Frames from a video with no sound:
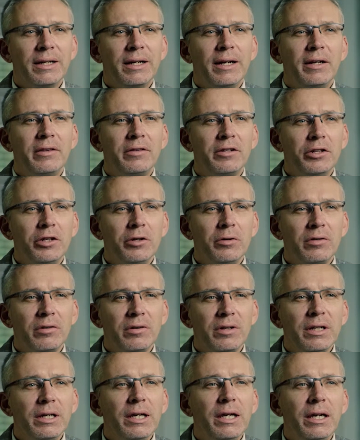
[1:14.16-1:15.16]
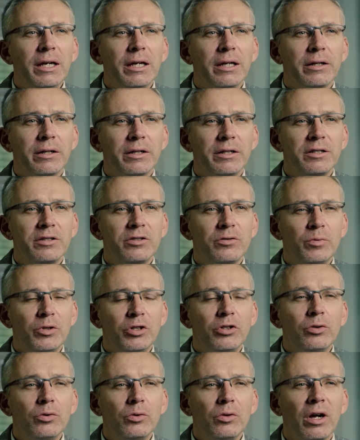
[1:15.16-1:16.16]
And the new thing here is we
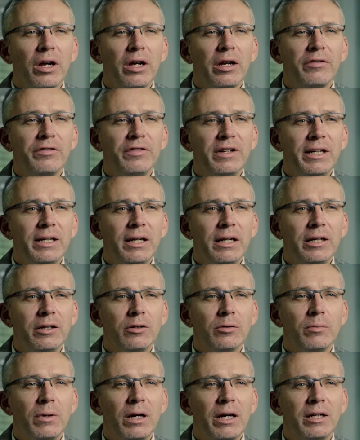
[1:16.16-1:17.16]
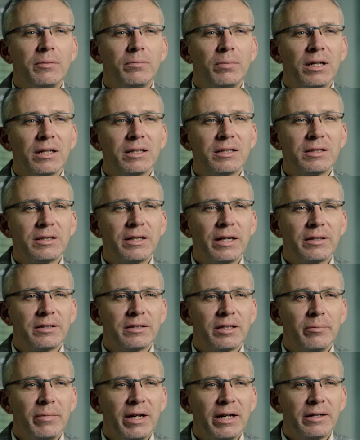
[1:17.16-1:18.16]
do have lenalidomide plus
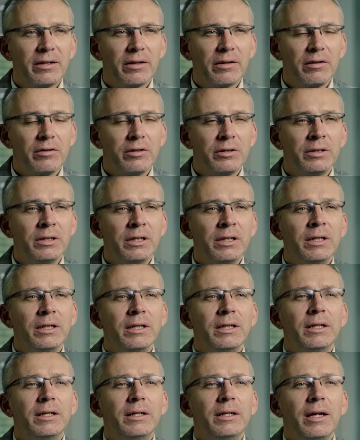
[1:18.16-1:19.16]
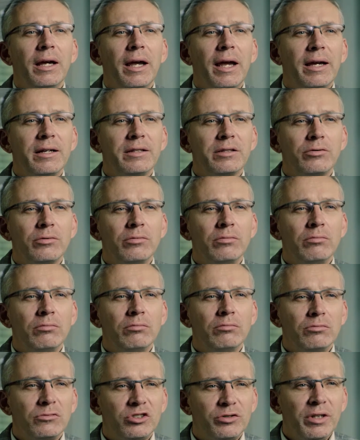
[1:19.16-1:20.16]
dexamethasone as a
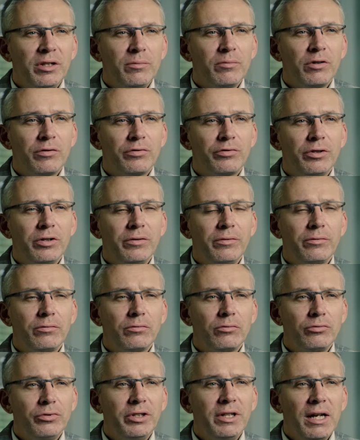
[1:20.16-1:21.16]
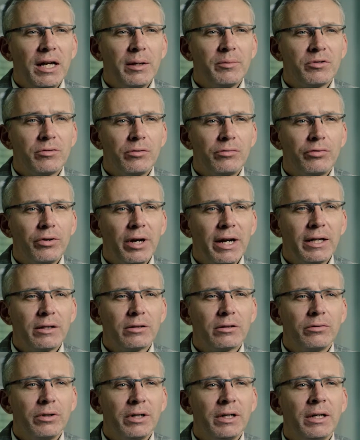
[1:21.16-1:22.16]
treatment for relapsed
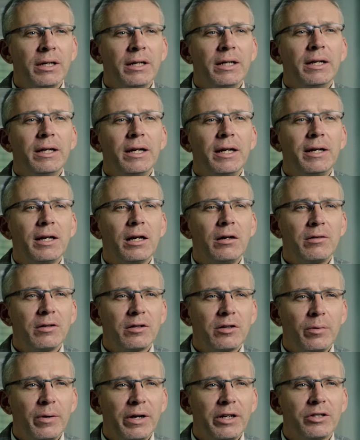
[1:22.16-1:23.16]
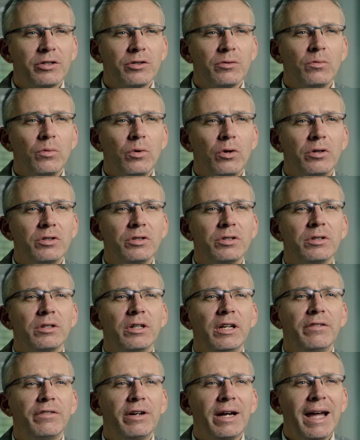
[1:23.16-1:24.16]
refractory. And now the question was,
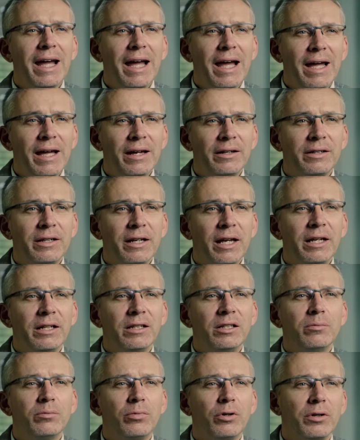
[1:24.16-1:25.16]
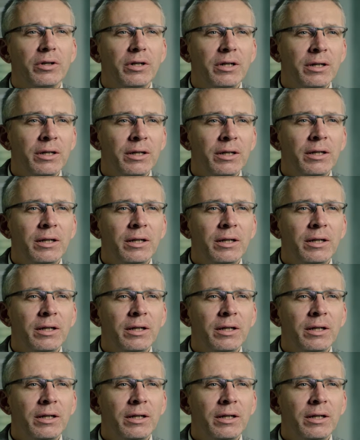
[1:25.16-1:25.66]
if I add an antibody,